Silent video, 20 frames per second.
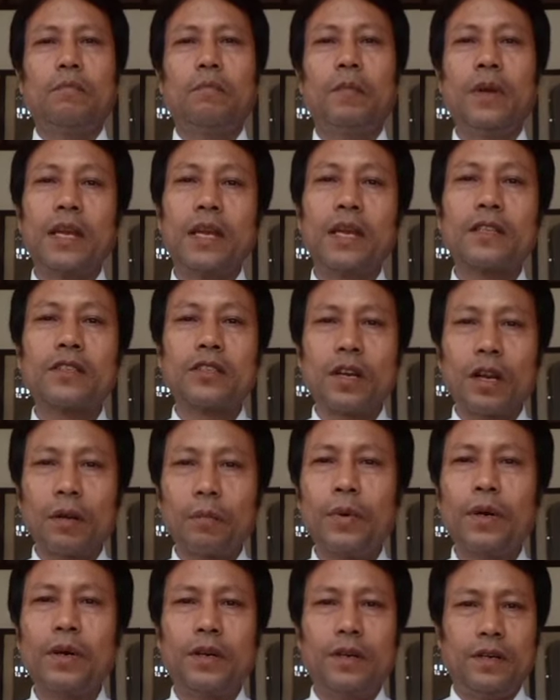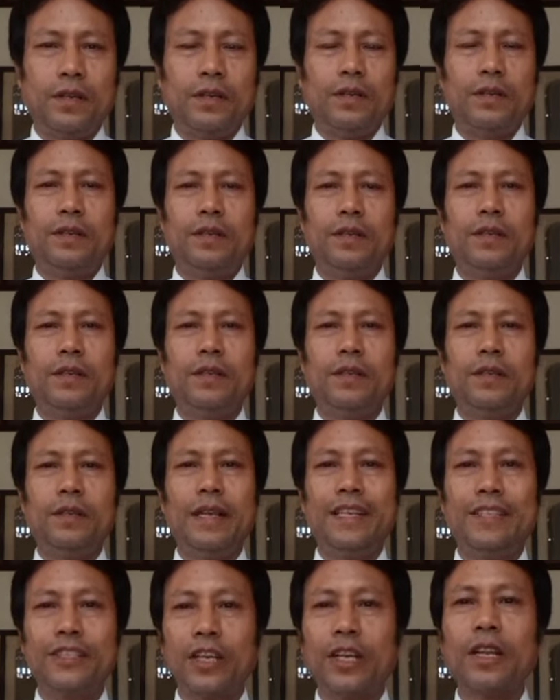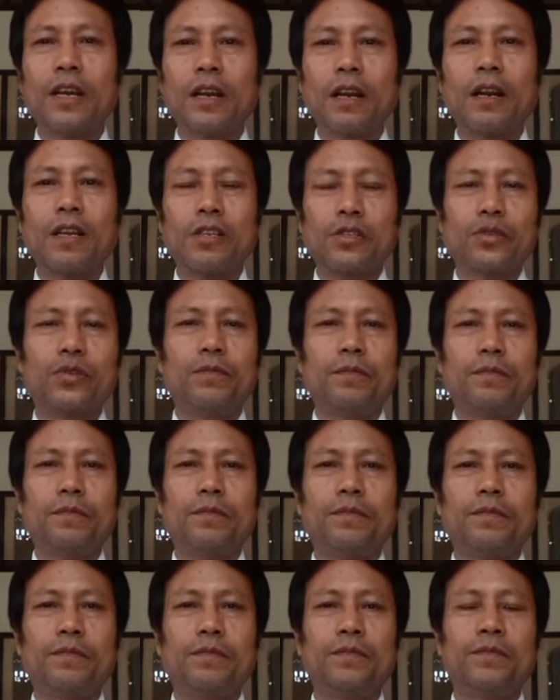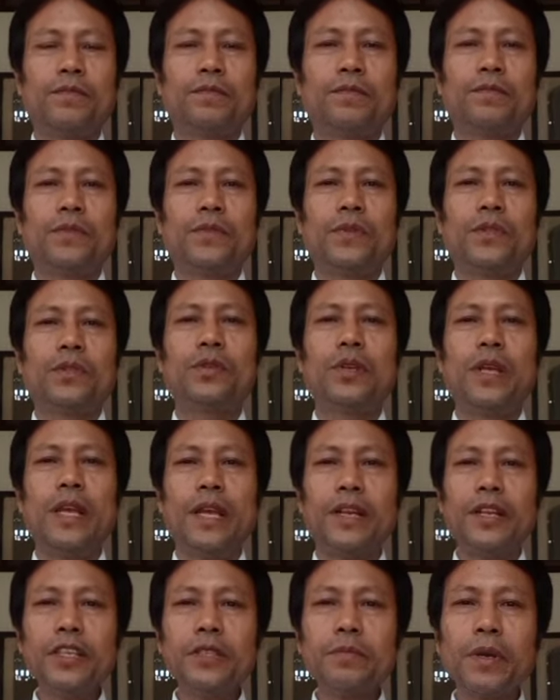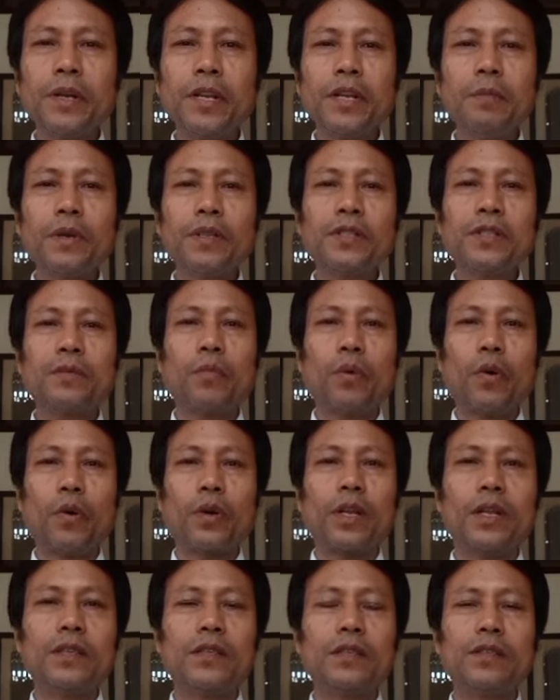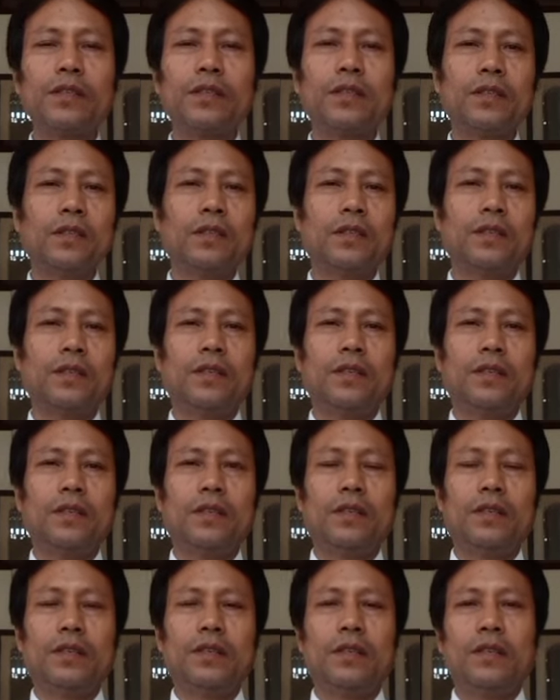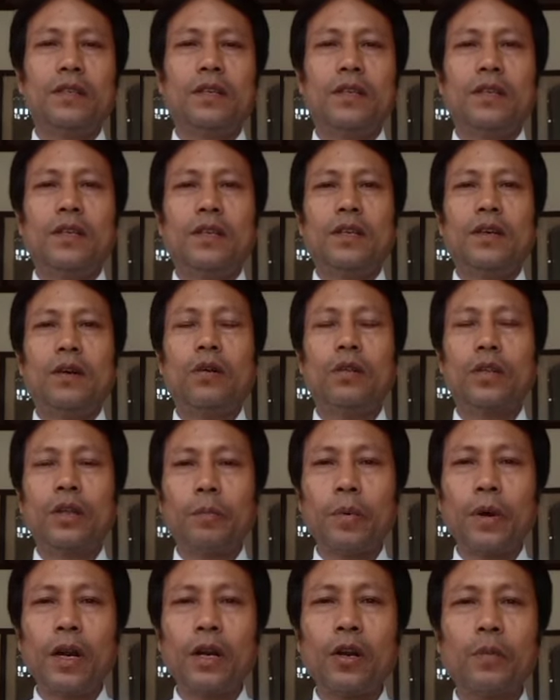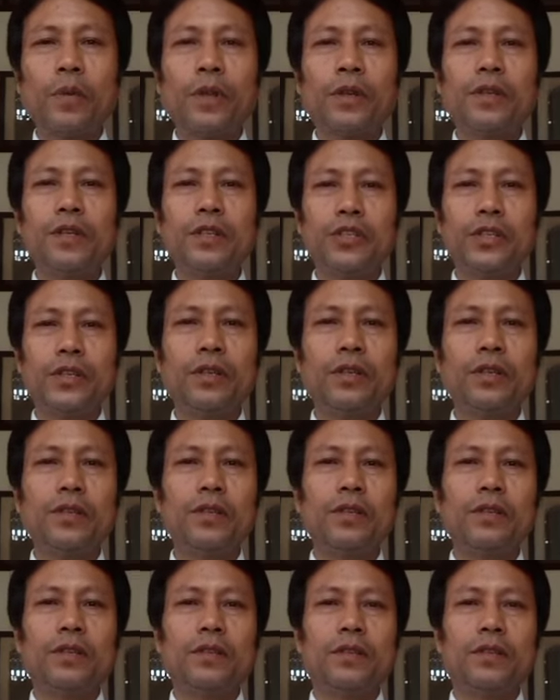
may get slumber inside the classroom. So it is very much important on the part of the teacher